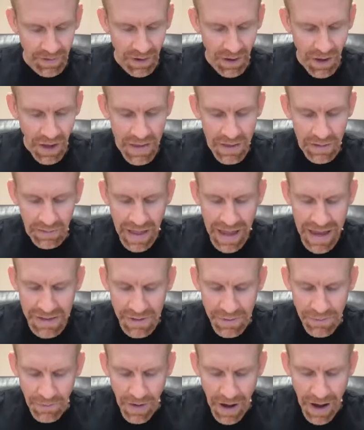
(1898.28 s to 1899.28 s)
in the
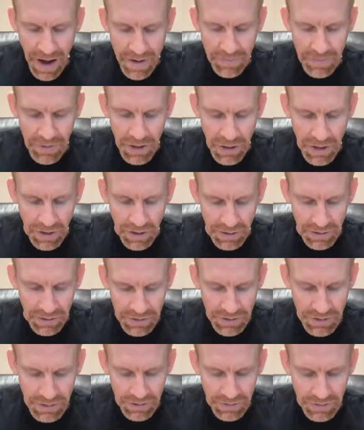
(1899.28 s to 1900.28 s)
last 5
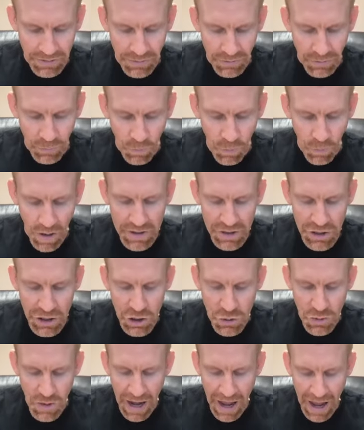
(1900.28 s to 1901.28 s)
years, what
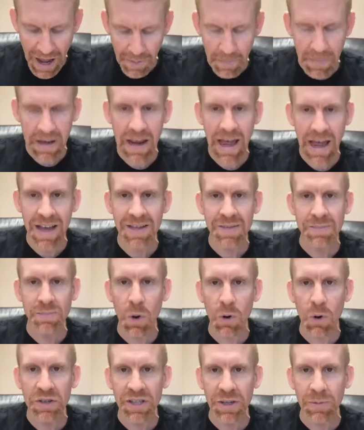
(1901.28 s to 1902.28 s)
new habit has
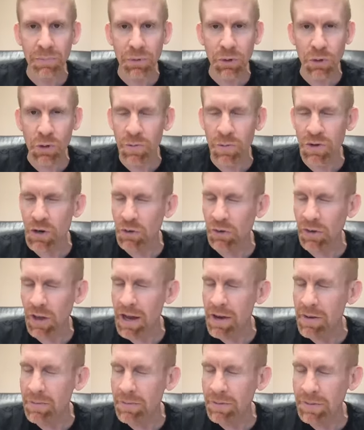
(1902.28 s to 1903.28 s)
most improved your life?